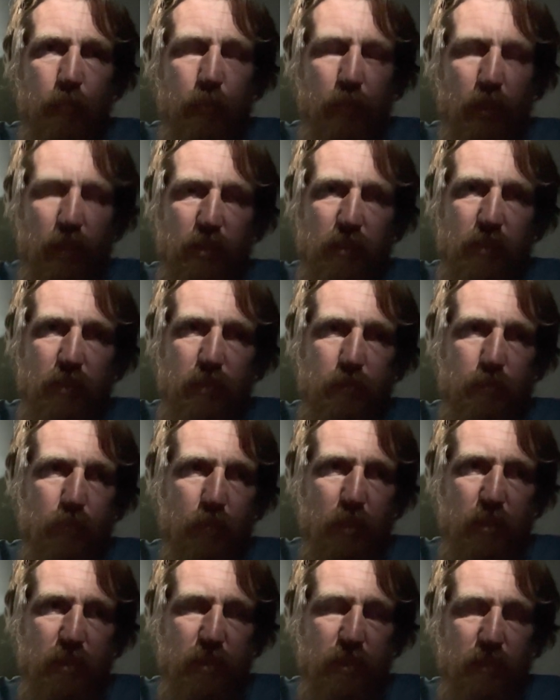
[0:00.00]
but it's
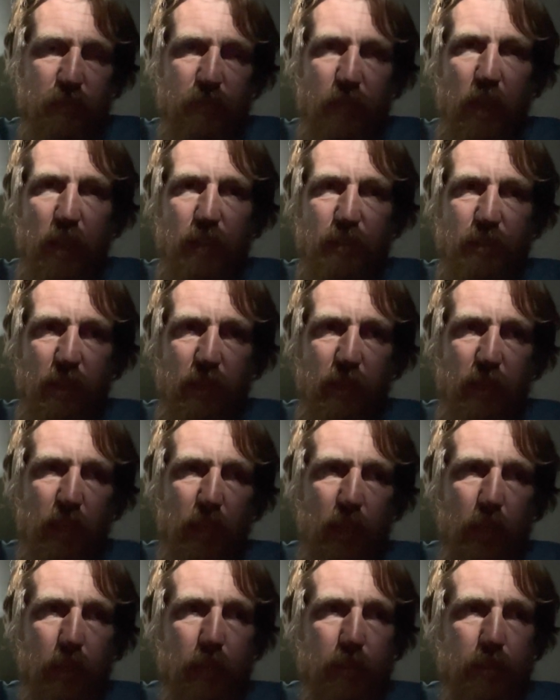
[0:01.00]
as flat as I could
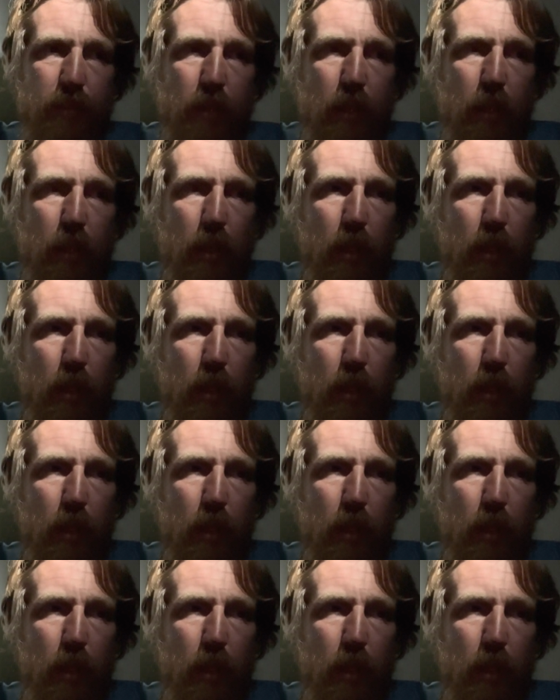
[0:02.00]
get it,